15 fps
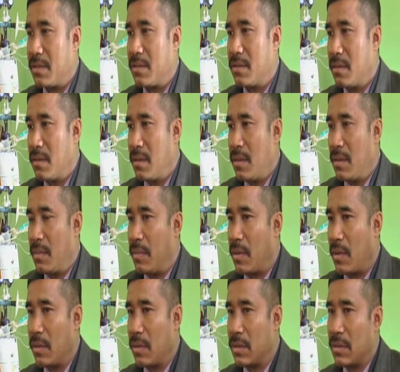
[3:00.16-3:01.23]
is
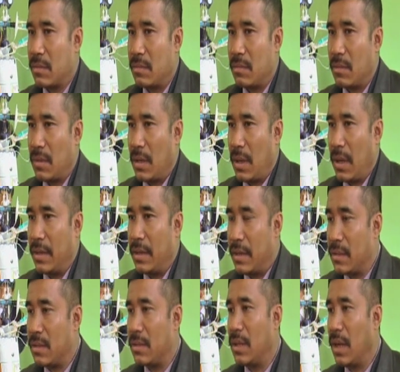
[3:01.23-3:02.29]
because at
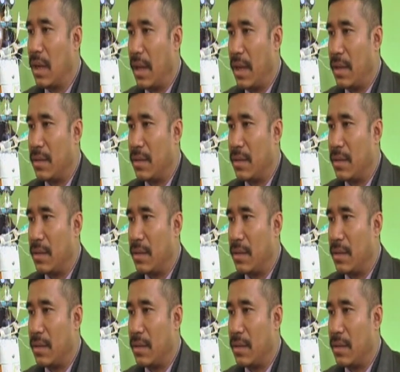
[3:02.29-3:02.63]
this young